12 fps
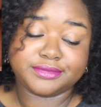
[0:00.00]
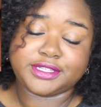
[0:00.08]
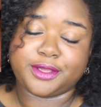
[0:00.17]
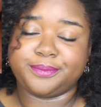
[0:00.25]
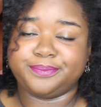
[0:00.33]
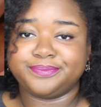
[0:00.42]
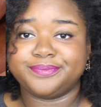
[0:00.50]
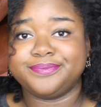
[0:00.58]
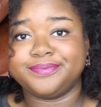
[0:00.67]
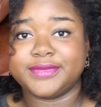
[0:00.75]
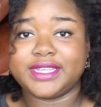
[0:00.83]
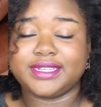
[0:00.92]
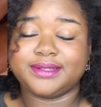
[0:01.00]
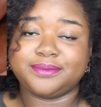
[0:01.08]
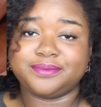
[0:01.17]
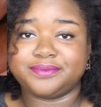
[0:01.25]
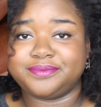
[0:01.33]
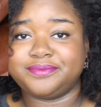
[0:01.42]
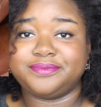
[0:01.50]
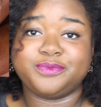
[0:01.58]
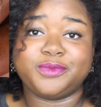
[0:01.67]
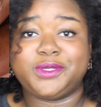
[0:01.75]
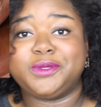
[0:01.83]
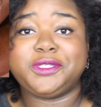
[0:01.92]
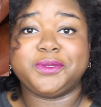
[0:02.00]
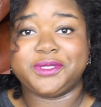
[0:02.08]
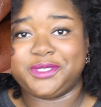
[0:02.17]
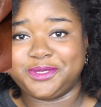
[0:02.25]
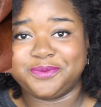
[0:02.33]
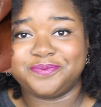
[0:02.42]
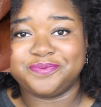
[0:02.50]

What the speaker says: So do what you want to.